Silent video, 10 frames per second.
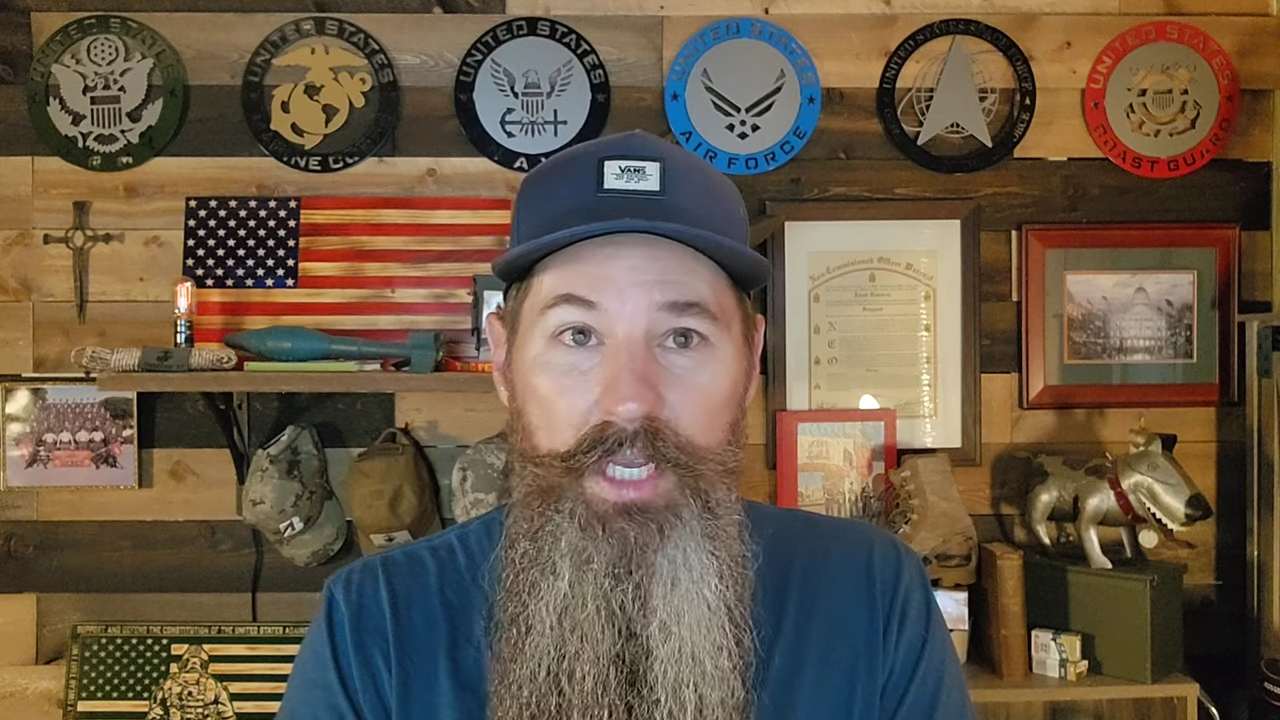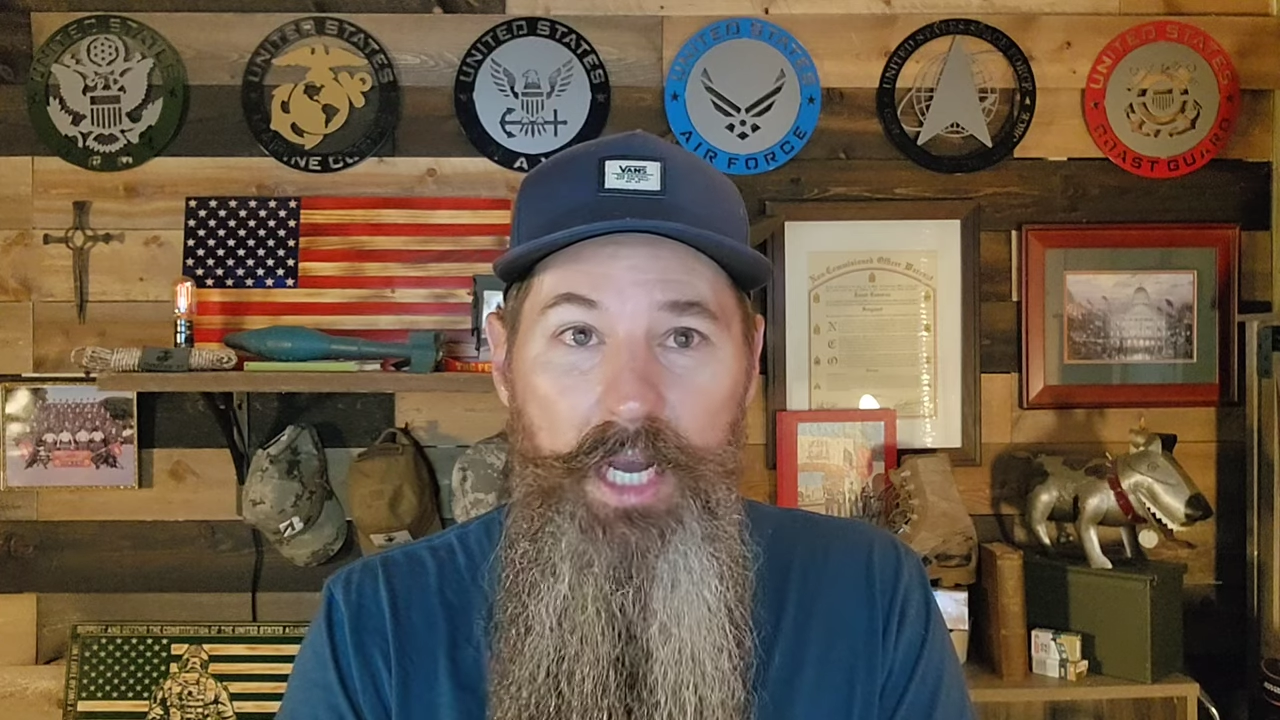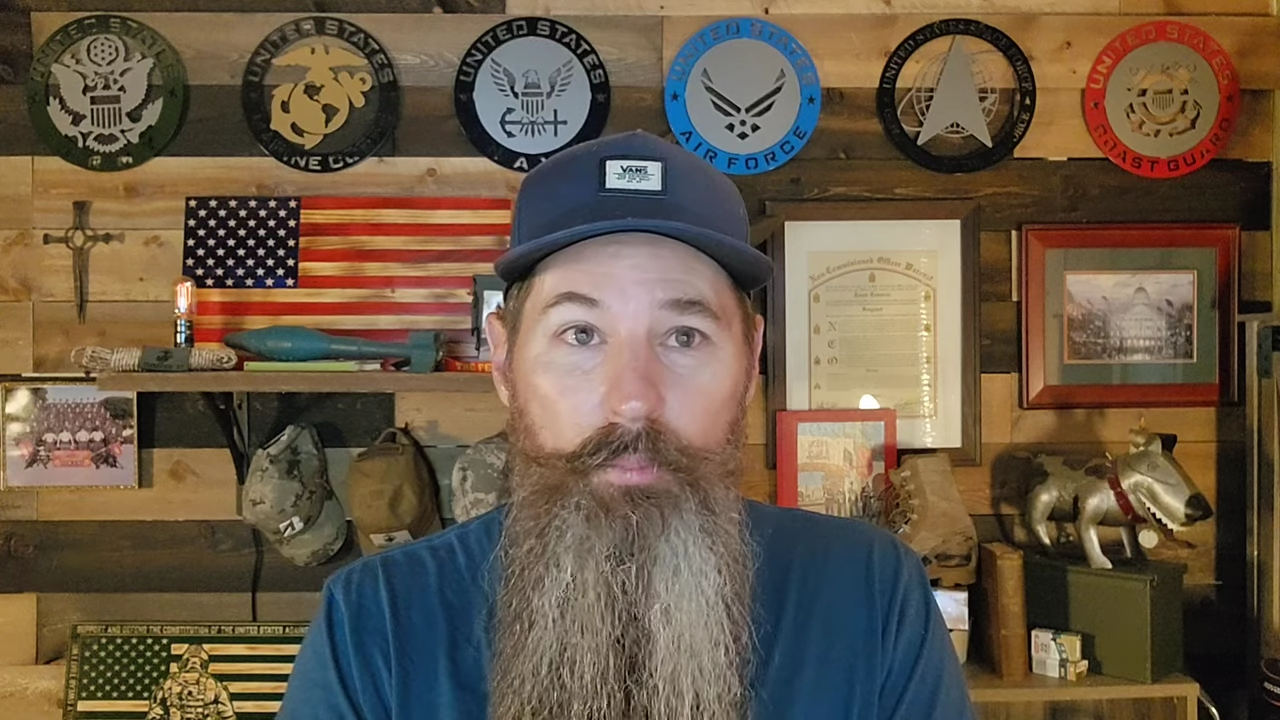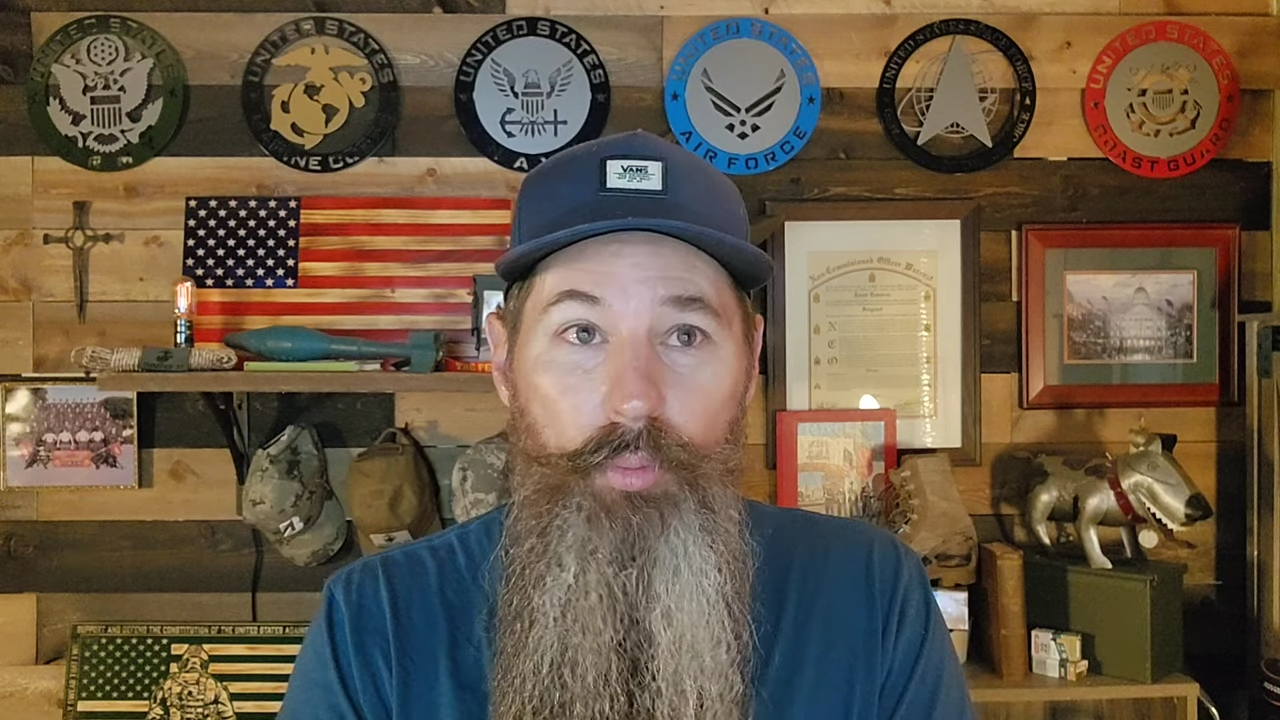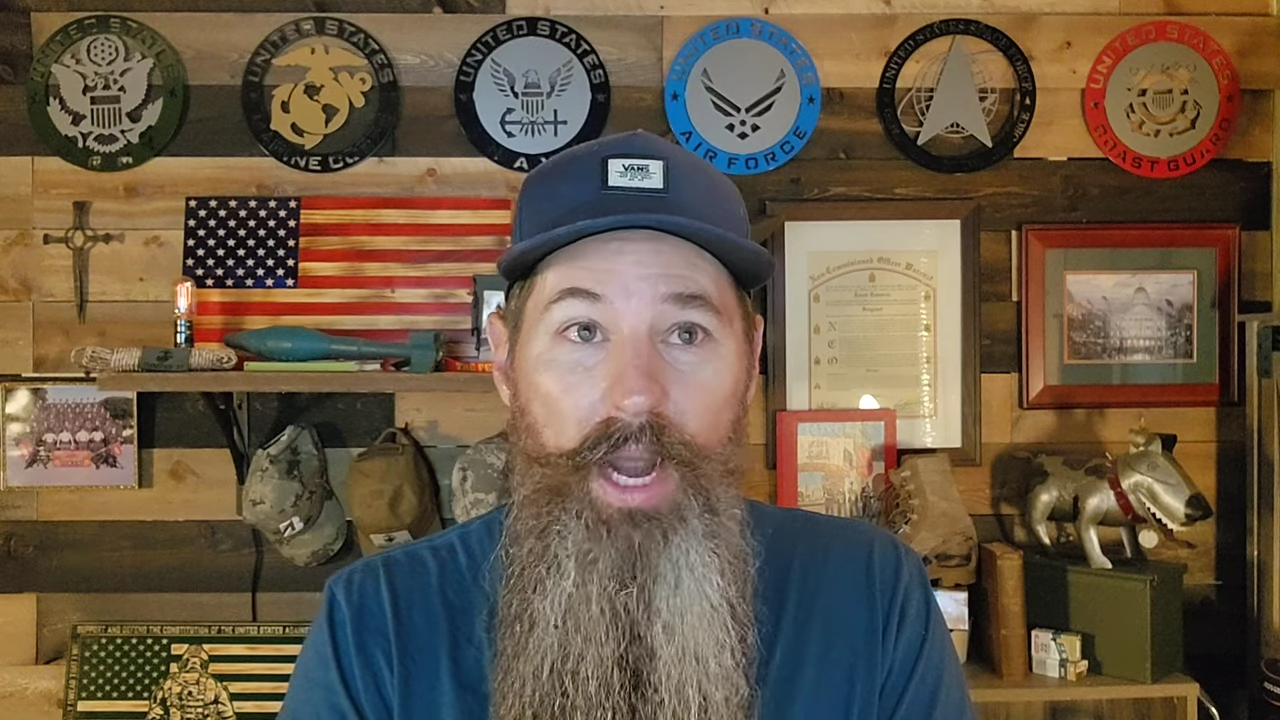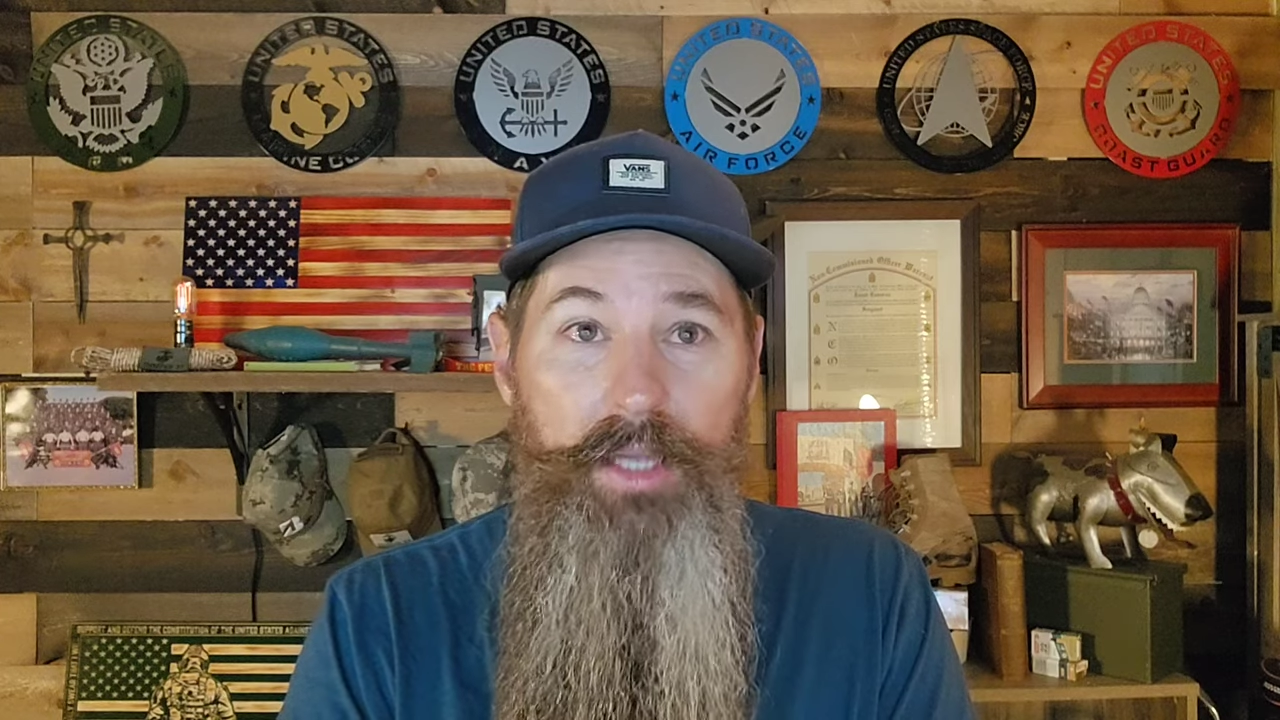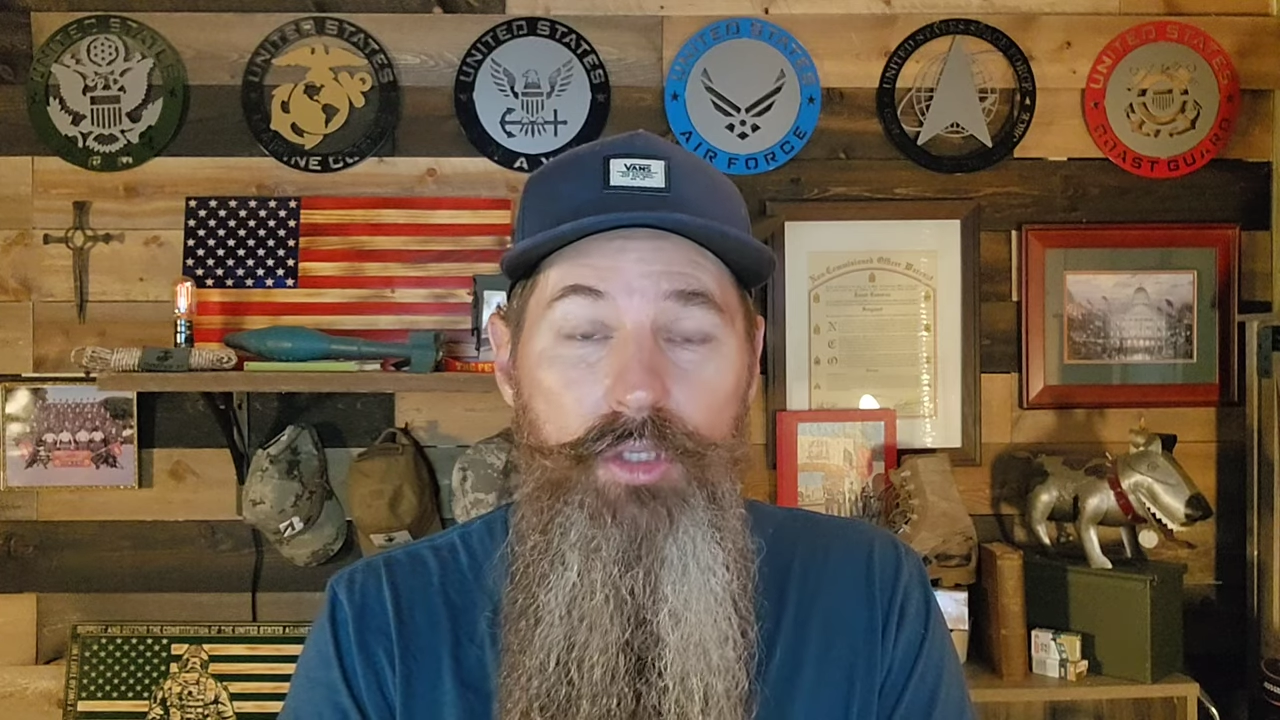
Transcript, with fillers: up, right?